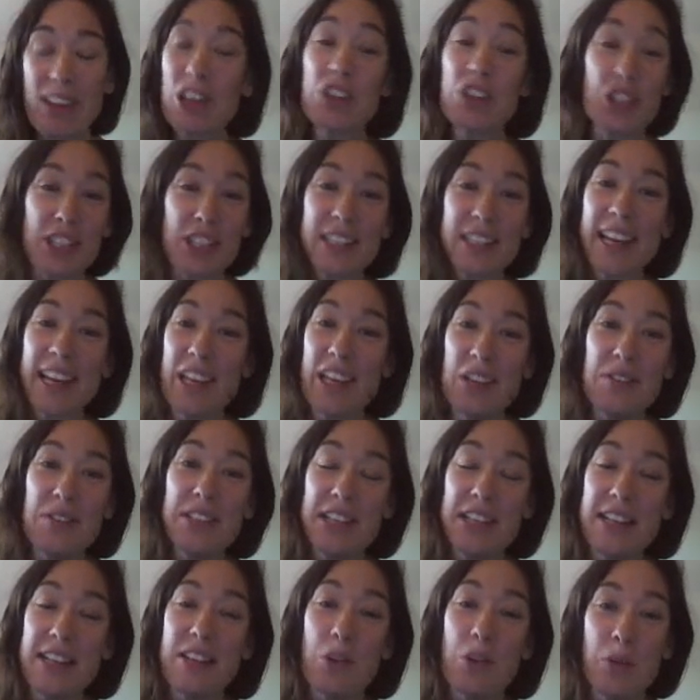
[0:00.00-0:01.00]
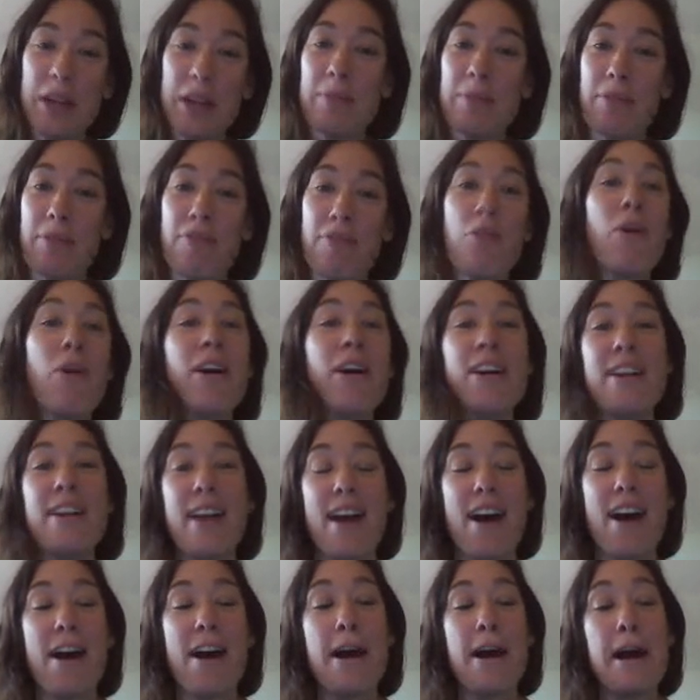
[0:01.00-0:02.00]
just like you did the week before.
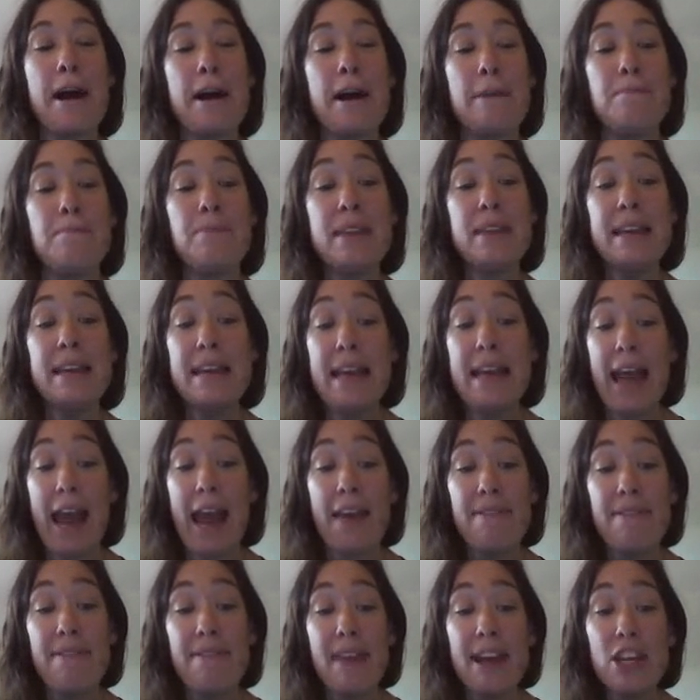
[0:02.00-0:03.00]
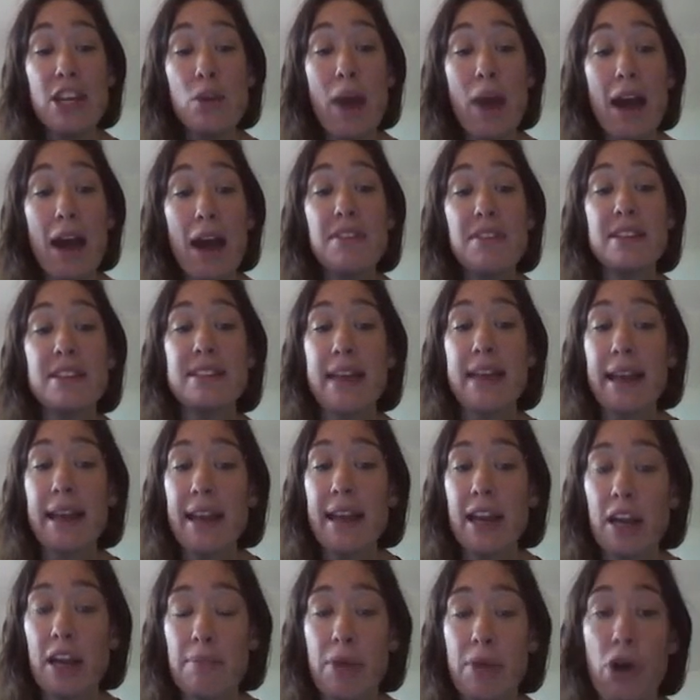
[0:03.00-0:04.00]
And then you have the
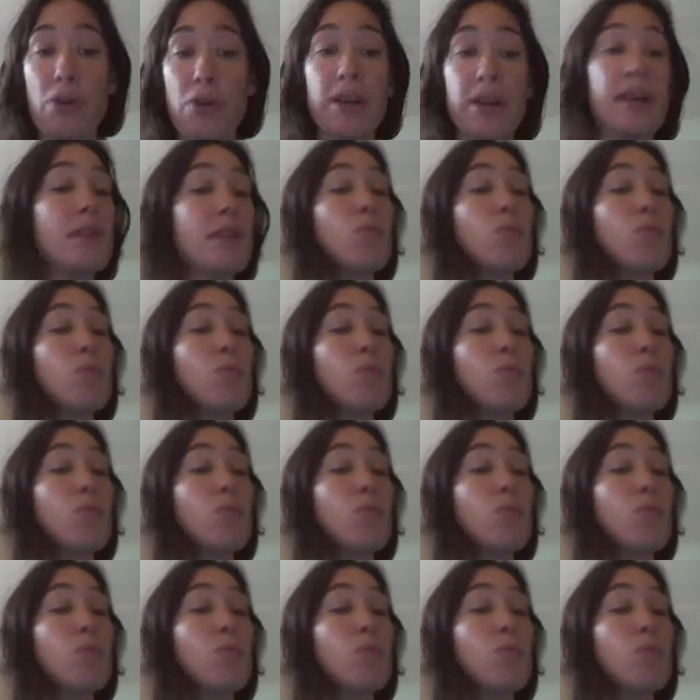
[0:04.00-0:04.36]
second component,